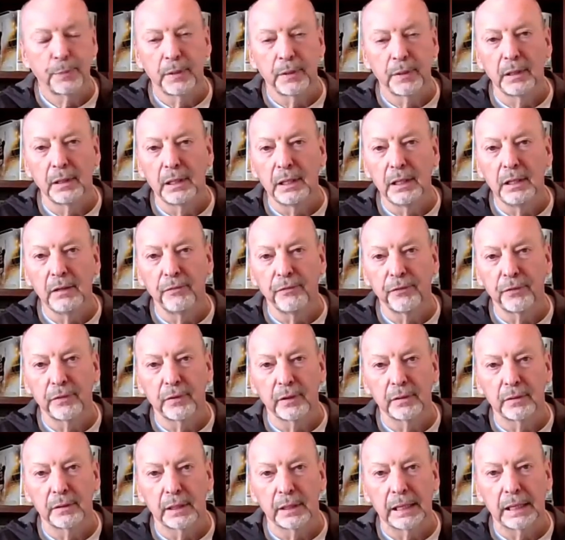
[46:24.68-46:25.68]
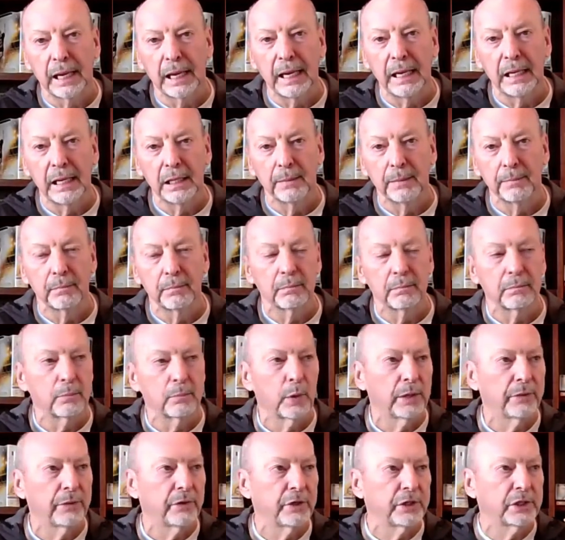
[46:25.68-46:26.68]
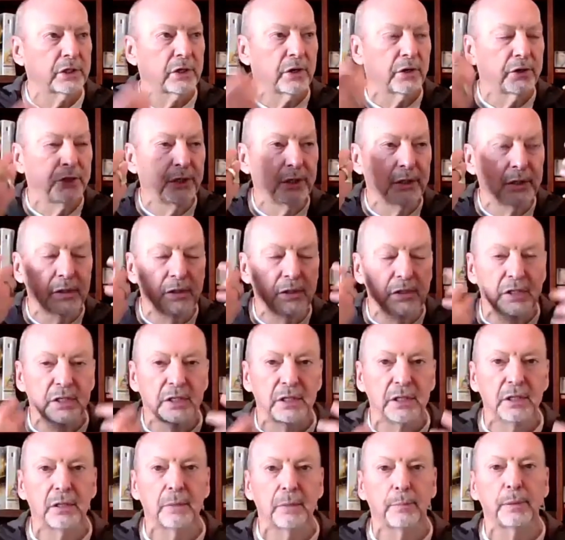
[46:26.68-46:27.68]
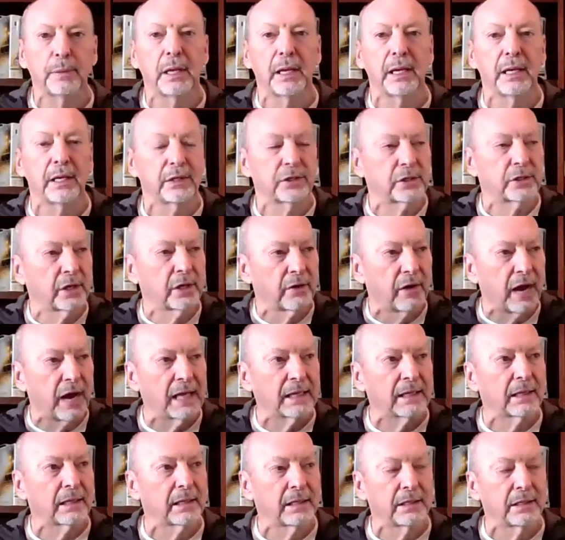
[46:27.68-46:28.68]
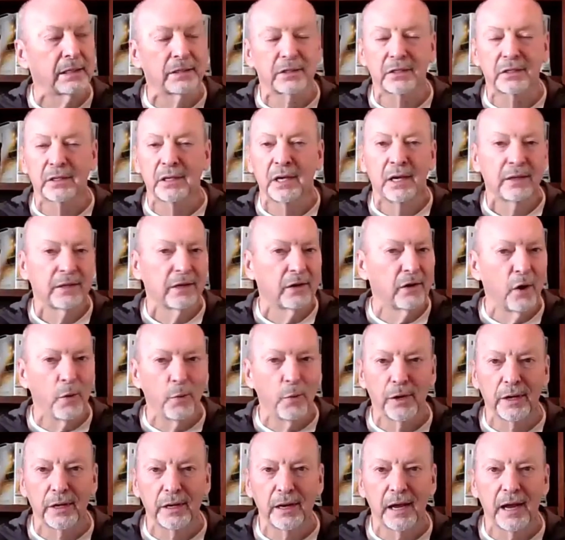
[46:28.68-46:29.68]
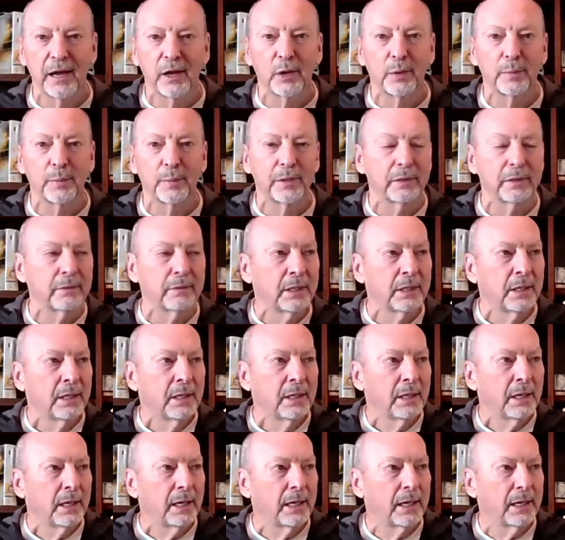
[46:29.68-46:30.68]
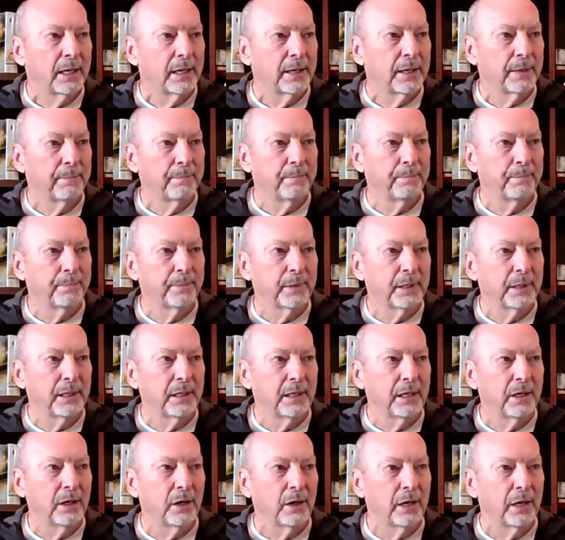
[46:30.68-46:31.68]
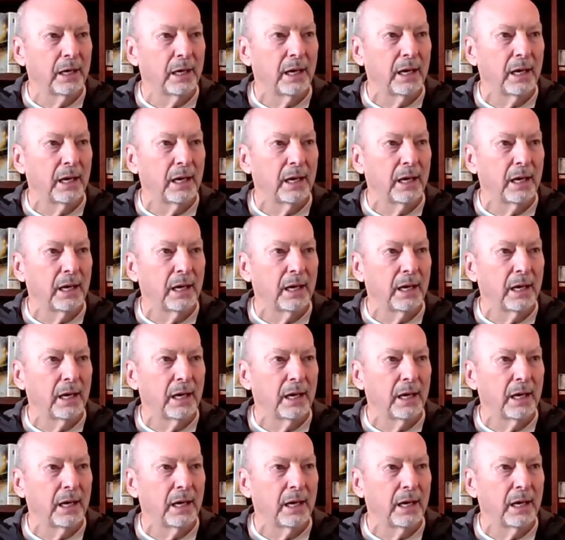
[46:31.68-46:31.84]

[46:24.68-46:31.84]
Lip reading: and this belief that the game, whether it's because you can see the players, they're athletes, they're not wearing a helmet, and